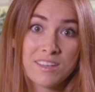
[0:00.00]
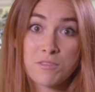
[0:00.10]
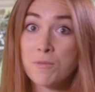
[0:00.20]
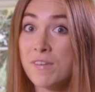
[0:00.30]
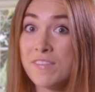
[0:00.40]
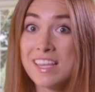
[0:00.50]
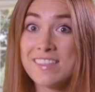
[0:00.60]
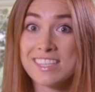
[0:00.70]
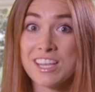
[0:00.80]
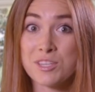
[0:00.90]
From
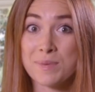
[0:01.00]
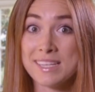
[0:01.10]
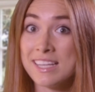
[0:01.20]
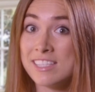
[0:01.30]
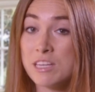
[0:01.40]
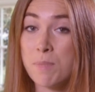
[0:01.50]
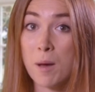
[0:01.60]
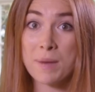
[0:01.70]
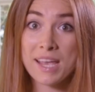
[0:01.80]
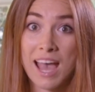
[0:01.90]
15th century listed
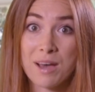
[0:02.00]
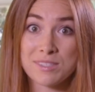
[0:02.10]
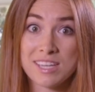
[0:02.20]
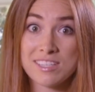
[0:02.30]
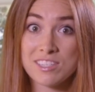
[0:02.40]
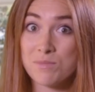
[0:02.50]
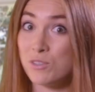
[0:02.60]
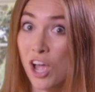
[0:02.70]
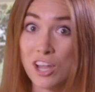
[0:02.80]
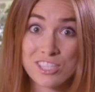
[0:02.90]
public houses,
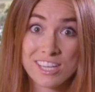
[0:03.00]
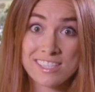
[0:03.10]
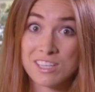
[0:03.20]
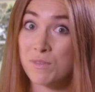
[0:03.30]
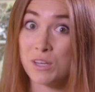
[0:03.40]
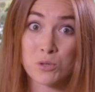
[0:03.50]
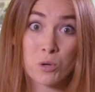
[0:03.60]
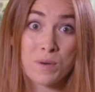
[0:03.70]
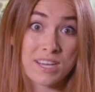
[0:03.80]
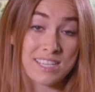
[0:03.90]
churches and
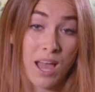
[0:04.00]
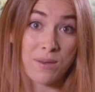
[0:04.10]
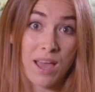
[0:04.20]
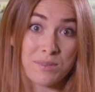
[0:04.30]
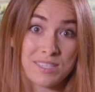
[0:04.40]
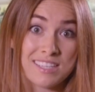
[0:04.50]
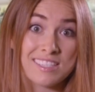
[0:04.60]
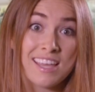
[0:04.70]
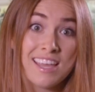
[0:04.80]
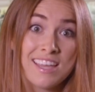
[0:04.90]
Victorian
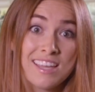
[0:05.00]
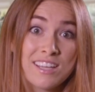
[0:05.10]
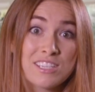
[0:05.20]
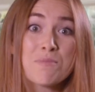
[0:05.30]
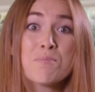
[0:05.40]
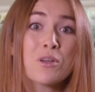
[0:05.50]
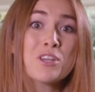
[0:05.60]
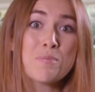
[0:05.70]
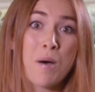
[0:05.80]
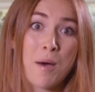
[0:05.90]
townhouses, to
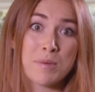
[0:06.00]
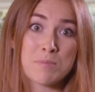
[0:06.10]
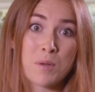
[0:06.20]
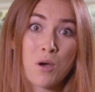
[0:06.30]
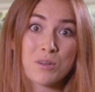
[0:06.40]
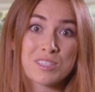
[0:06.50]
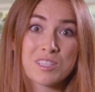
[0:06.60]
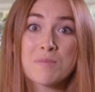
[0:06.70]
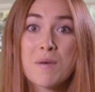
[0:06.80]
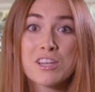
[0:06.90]
modern apartment blocks,
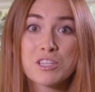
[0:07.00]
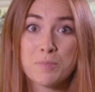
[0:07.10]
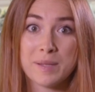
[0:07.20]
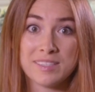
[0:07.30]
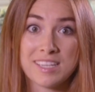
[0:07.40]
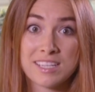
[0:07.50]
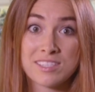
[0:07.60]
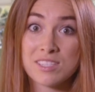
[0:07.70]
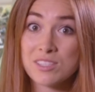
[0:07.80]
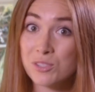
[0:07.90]
commercial
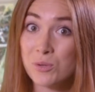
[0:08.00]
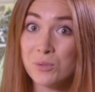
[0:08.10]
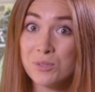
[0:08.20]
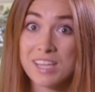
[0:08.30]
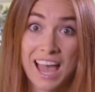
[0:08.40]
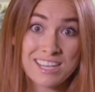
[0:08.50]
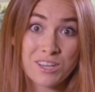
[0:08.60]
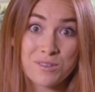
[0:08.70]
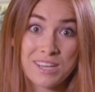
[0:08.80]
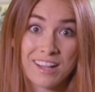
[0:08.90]
buildings, schools and
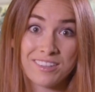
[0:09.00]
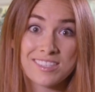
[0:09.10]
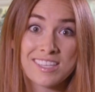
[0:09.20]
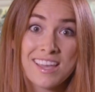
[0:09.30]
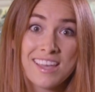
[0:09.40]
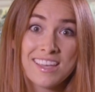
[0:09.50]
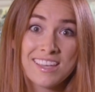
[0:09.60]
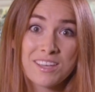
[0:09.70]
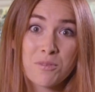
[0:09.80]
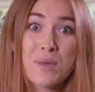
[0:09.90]
hotels,
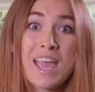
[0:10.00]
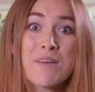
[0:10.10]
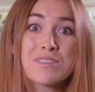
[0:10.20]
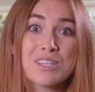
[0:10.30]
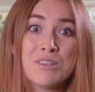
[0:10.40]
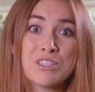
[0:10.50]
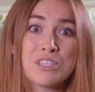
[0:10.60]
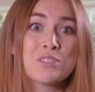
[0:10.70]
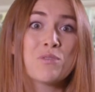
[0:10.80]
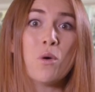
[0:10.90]
we have
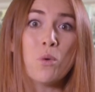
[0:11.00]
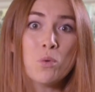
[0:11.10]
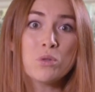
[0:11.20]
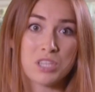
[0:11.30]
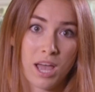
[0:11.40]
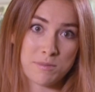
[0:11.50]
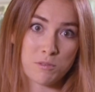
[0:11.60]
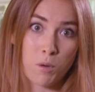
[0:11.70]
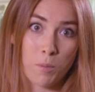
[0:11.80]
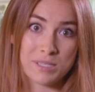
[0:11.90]
solutions for all
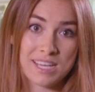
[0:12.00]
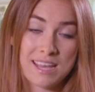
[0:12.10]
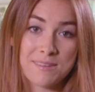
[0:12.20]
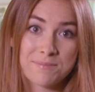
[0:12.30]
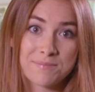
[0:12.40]
types of property.